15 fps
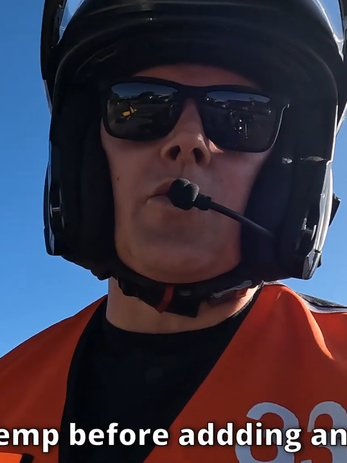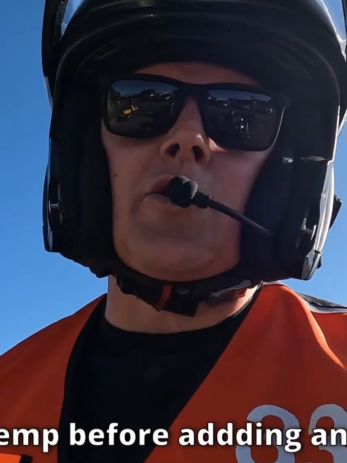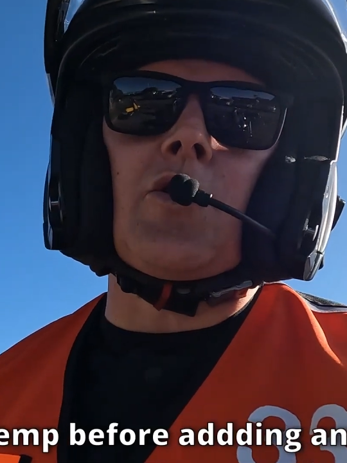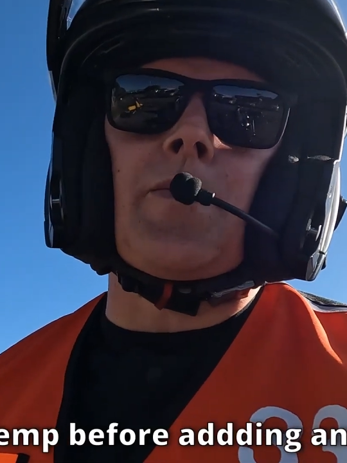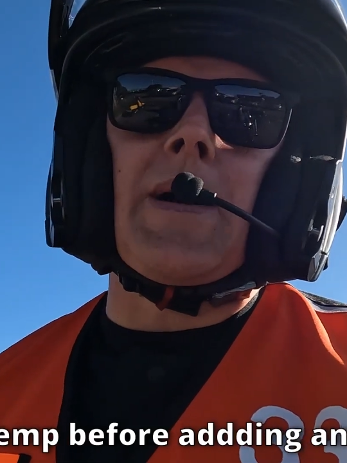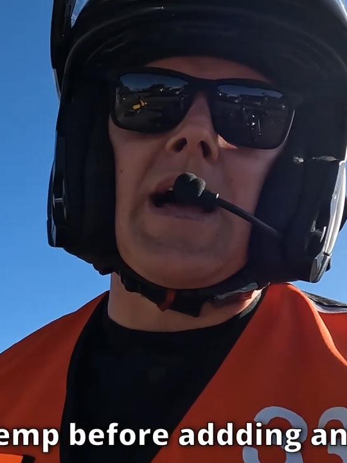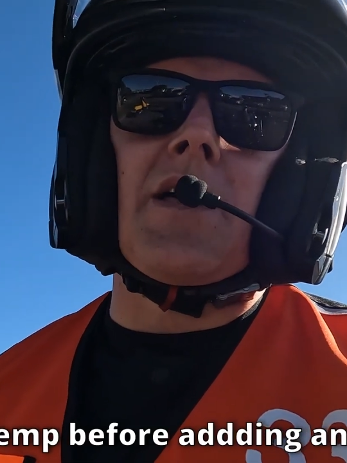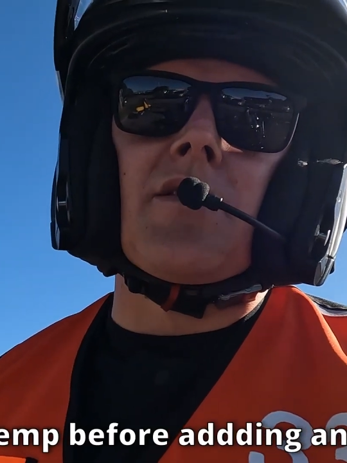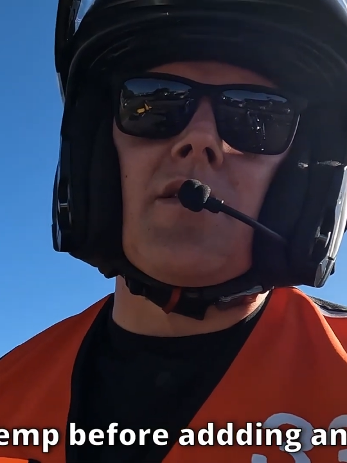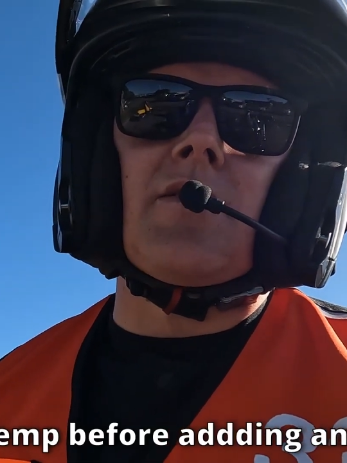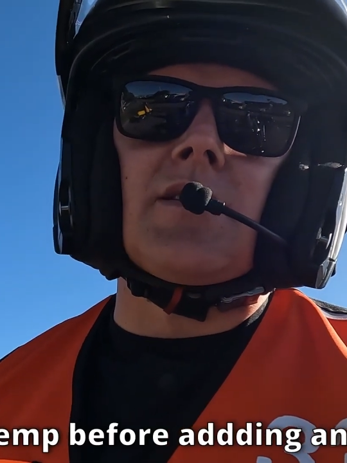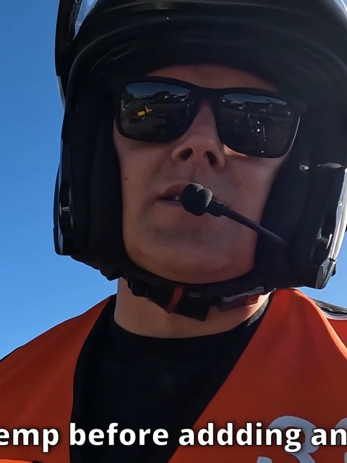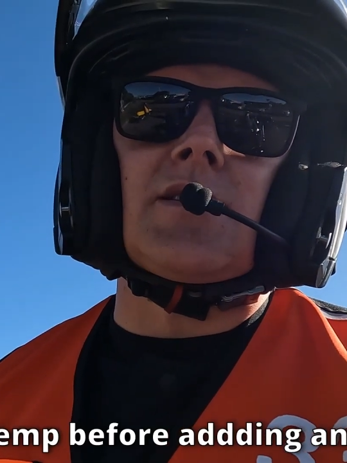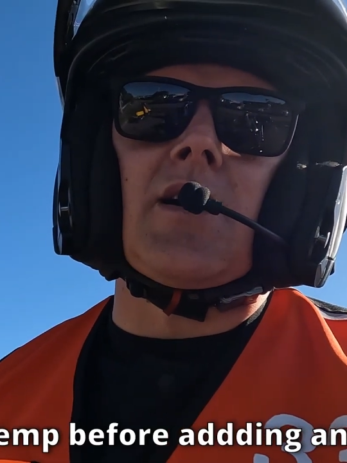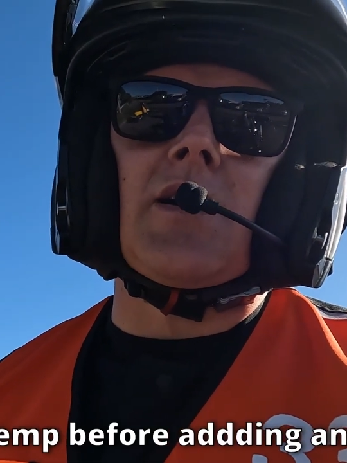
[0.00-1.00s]
oil bath
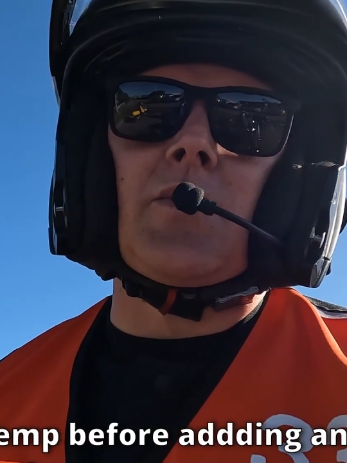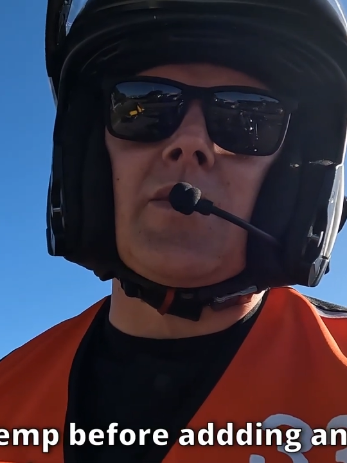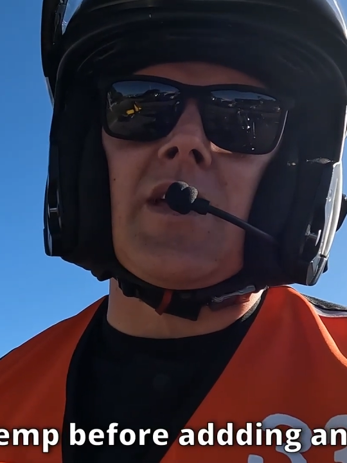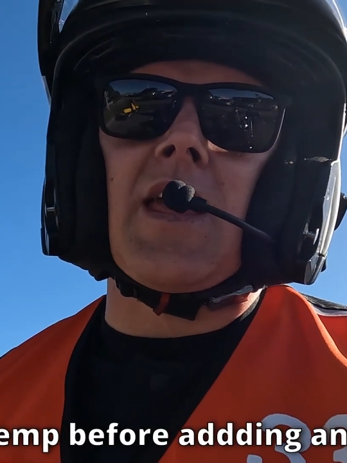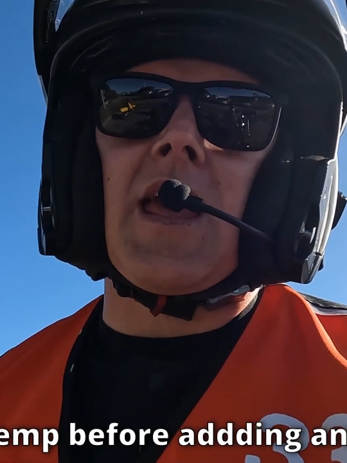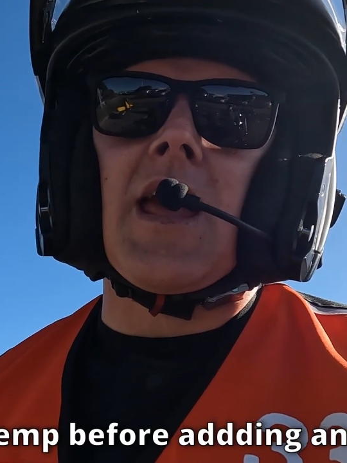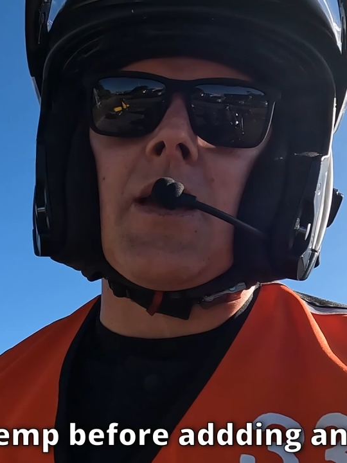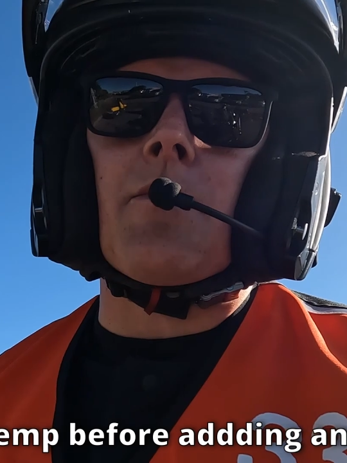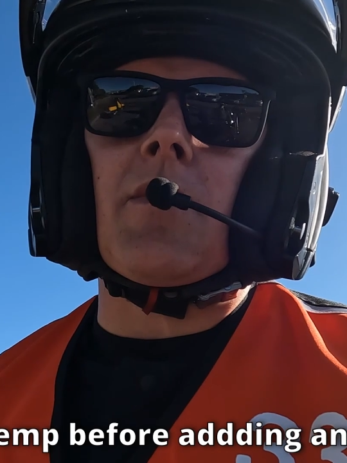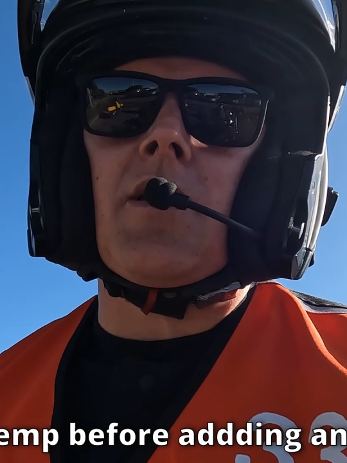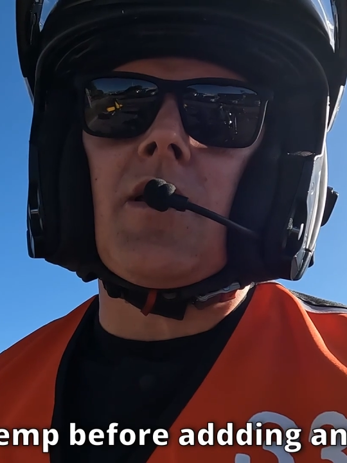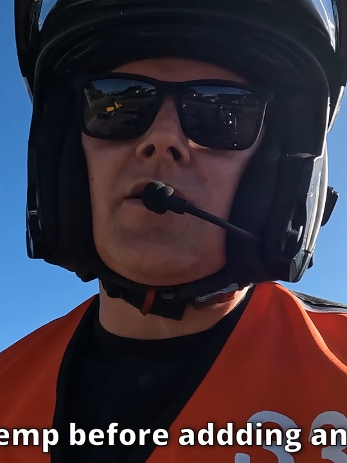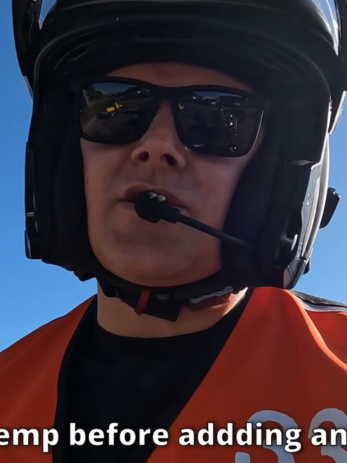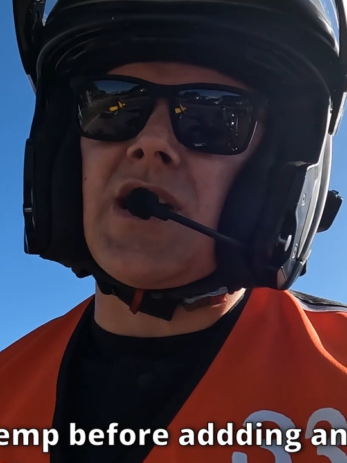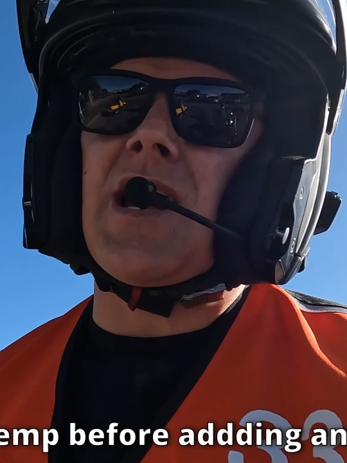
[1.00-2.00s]
on the side where the cam
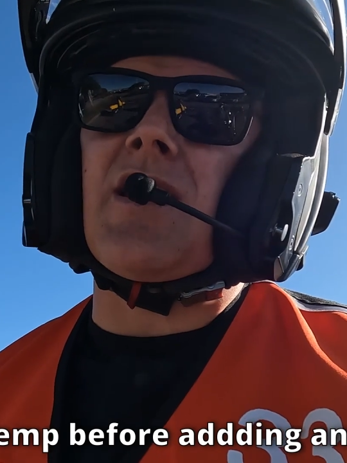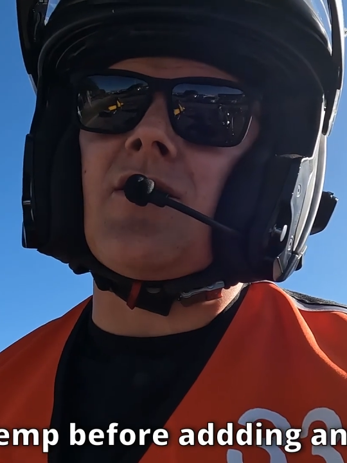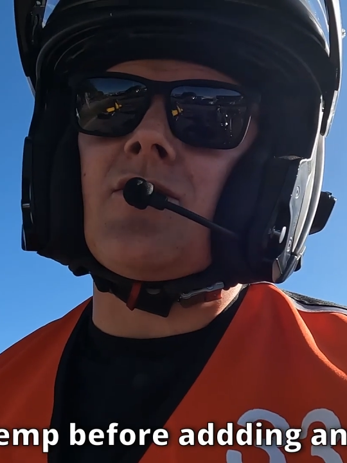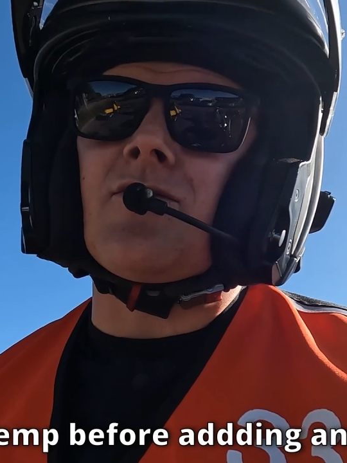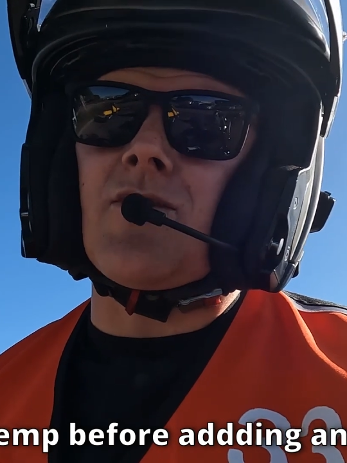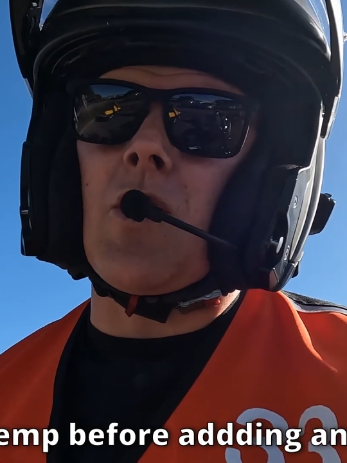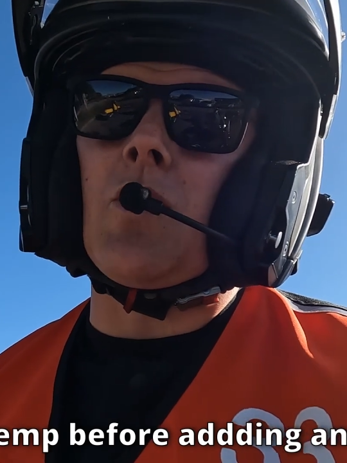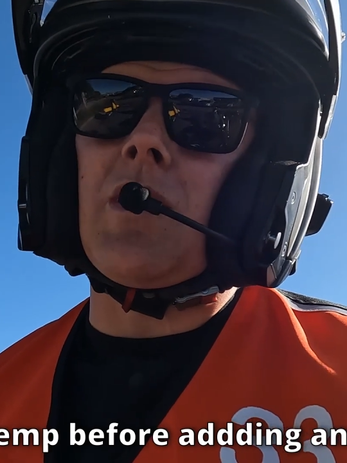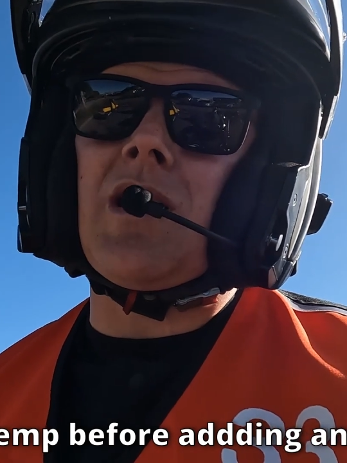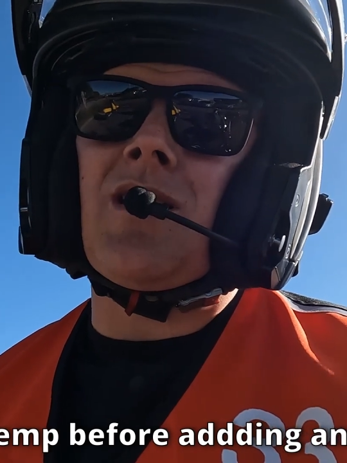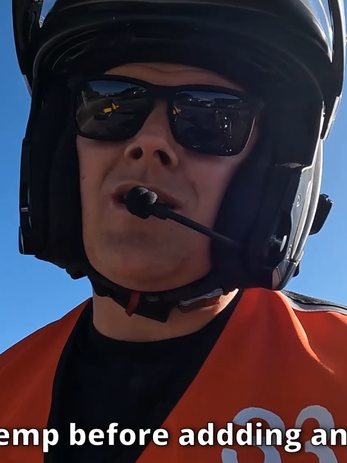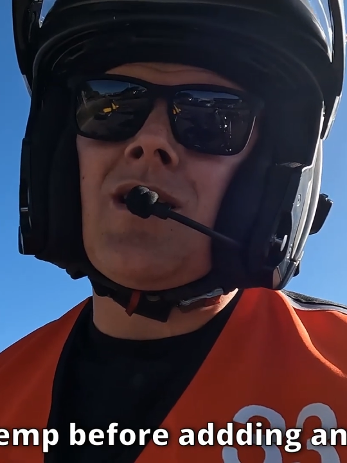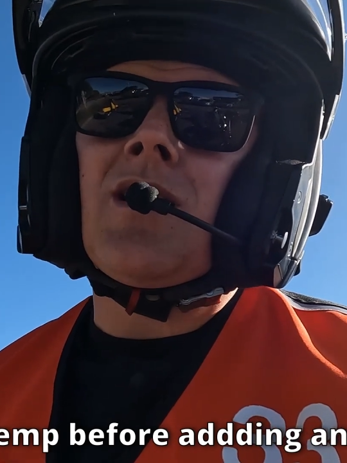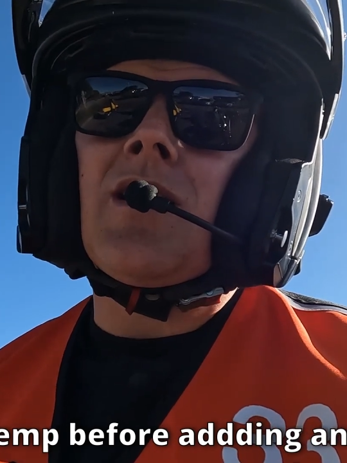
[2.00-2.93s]
chain roller